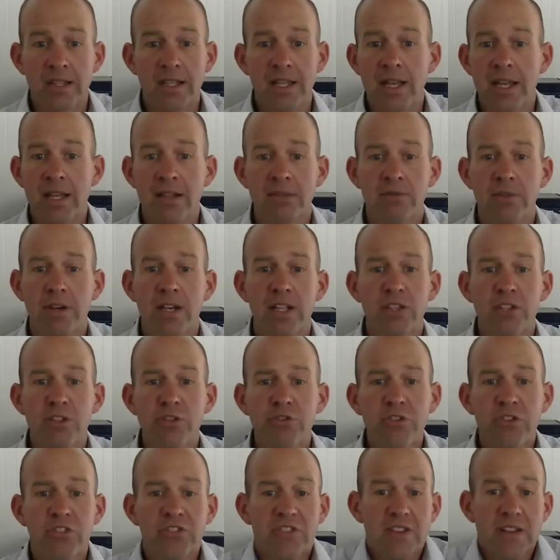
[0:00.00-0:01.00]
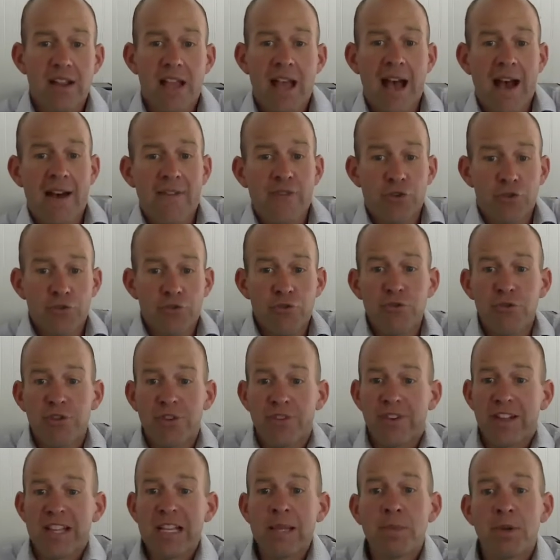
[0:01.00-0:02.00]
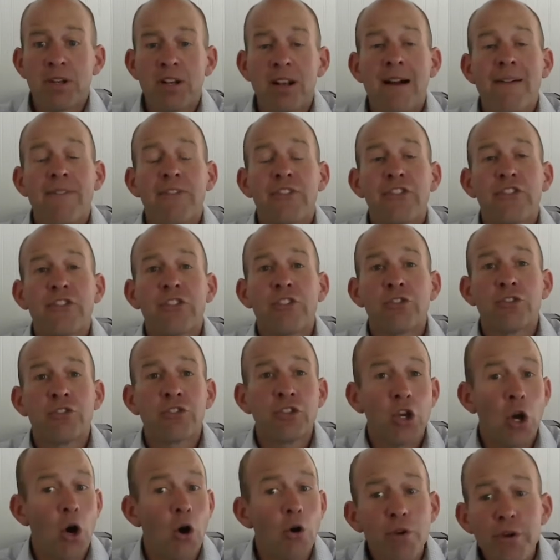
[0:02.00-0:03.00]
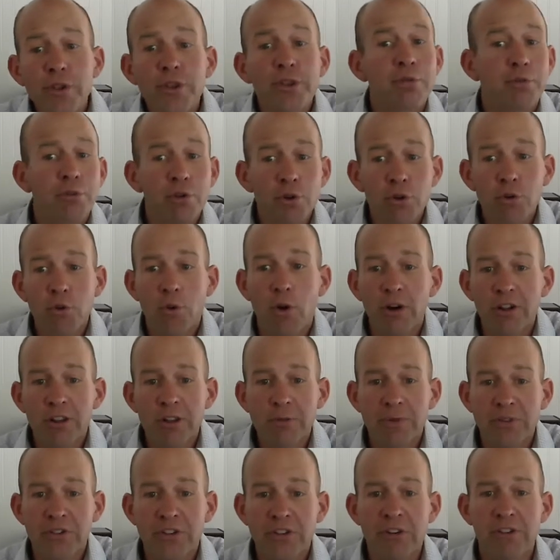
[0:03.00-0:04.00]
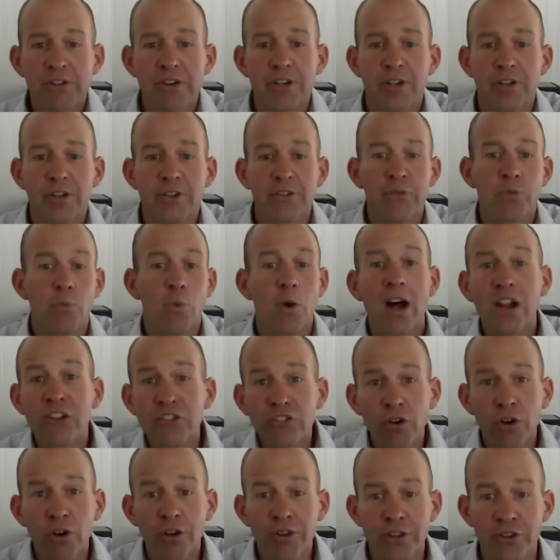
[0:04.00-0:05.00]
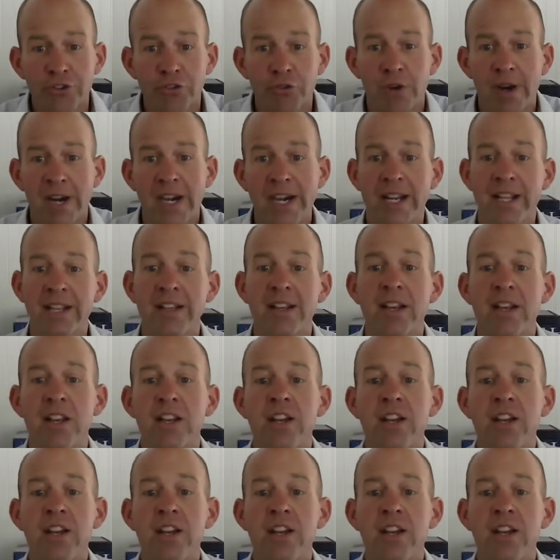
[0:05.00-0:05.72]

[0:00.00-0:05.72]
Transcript: And well, you just have your new development officer go through all the materials, watch all the training